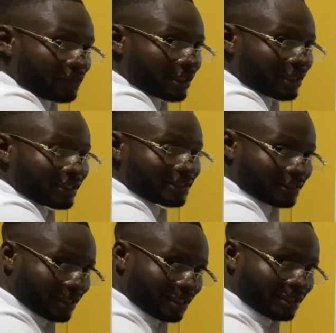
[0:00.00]
here is
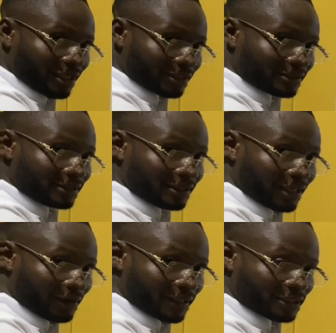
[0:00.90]
telling us
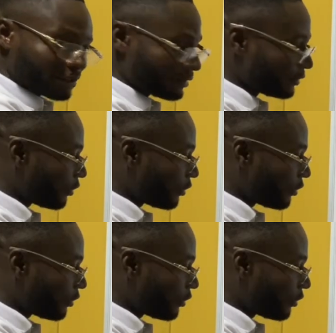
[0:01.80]
direction.